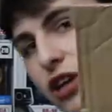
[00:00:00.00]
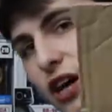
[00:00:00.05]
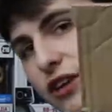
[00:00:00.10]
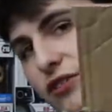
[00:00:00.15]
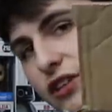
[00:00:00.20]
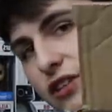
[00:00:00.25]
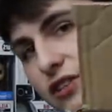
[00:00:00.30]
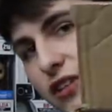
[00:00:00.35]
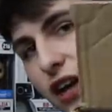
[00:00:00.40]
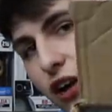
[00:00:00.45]
you
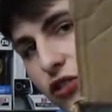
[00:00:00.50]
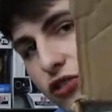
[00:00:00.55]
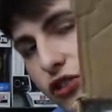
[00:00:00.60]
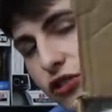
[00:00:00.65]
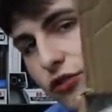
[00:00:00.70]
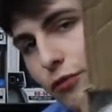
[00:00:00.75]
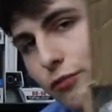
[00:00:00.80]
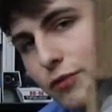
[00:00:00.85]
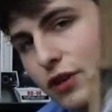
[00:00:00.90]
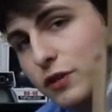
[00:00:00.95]
guys can tell
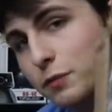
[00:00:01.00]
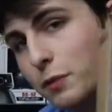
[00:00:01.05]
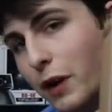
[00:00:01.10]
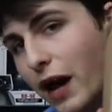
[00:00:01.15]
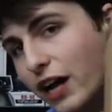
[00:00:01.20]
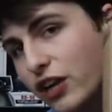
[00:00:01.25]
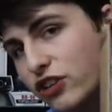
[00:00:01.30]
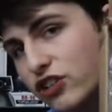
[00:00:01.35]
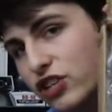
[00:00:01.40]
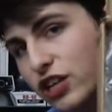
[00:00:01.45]
just from this
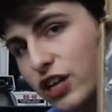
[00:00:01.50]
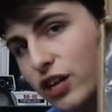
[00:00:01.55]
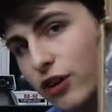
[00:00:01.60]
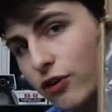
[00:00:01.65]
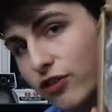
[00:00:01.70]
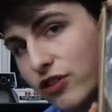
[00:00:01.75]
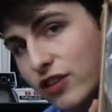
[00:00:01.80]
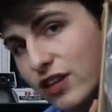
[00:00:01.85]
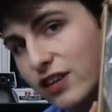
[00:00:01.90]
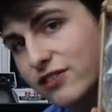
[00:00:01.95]
packaging
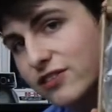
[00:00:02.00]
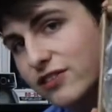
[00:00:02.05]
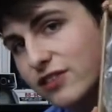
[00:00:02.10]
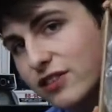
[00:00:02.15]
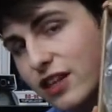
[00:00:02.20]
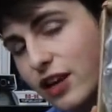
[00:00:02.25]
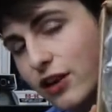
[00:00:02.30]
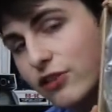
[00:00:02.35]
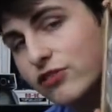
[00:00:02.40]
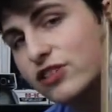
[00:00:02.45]
here,
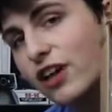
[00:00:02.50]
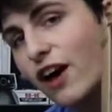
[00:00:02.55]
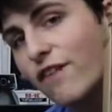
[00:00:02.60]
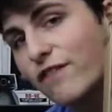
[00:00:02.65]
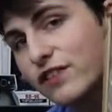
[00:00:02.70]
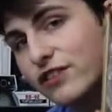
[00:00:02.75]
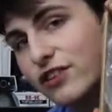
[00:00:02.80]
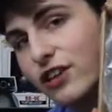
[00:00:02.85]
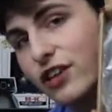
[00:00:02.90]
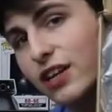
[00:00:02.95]
their
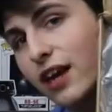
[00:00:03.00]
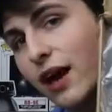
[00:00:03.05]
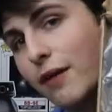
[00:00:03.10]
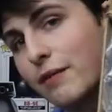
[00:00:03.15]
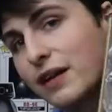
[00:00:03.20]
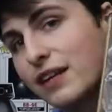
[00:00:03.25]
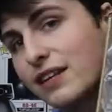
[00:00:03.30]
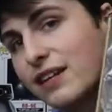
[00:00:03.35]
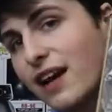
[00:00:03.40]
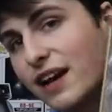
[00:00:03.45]
stuff is gonna
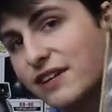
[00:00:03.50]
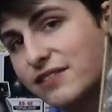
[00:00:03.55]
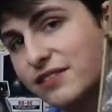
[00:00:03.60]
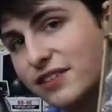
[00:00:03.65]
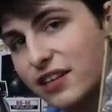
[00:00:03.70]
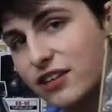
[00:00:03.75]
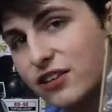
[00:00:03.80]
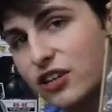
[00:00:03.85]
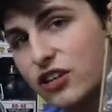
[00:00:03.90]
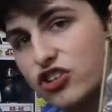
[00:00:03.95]
come in
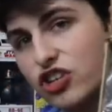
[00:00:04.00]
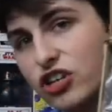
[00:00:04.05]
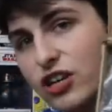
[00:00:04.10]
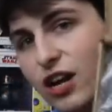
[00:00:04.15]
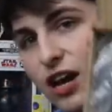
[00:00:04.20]
nice condition,